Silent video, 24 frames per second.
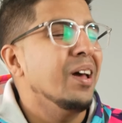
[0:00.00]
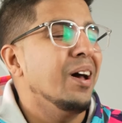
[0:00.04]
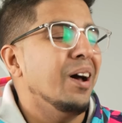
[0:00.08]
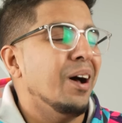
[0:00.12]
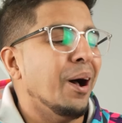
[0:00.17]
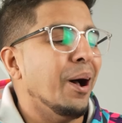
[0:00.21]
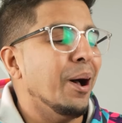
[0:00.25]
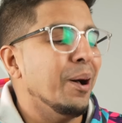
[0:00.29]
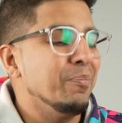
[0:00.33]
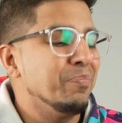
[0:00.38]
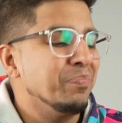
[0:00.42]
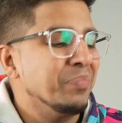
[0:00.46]

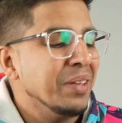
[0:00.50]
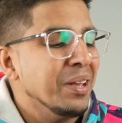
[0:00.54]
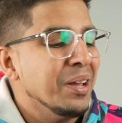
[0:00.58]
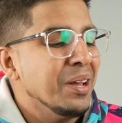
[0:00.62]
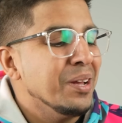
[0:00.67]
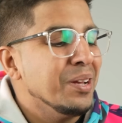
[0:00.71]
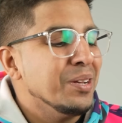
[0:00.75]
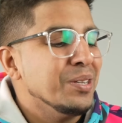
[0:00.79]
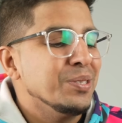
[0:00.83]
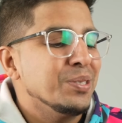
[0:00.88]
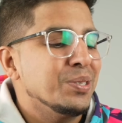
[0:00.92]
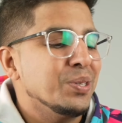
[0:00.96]
Um,
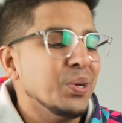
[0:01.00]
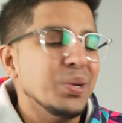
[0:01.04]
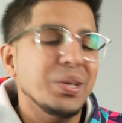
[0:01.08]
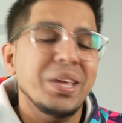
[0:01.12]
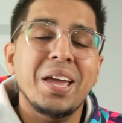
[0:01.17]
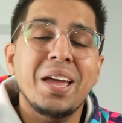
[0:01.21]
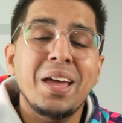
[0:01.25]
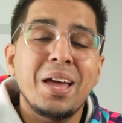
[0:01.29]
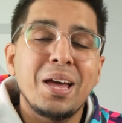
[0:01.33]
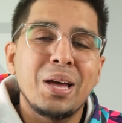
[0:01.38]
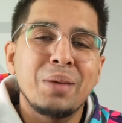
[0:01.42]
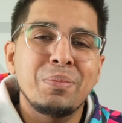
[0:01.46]
so
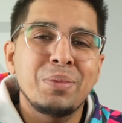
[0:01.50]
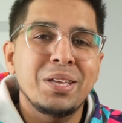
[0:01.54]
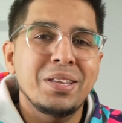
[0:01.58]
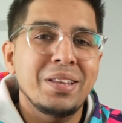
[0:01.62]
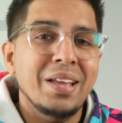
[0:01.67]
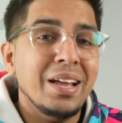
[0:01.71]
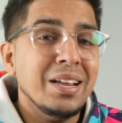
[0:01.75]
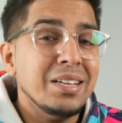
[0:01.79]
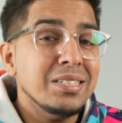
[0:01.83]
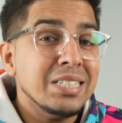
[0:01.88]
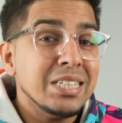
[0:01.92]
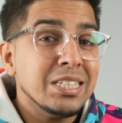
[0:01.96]
yeah, I mean,
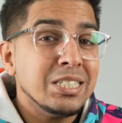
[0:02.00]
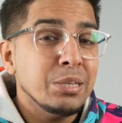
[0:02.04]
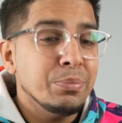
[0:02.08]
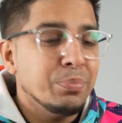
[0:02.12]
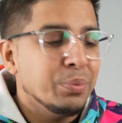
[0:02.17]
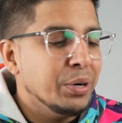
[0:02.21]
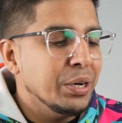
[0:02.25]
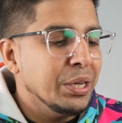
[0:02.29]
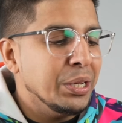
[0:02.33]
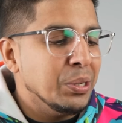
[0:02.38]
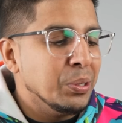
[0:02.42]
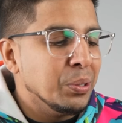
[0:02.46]
that is actually
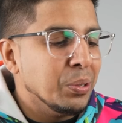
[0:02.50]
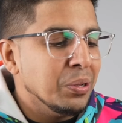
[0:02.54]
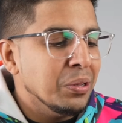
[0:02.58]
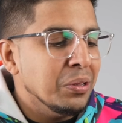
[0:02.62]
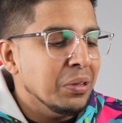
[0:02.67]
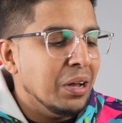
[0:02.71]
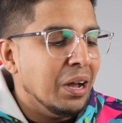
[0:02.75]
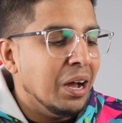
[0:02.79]
pretty cool.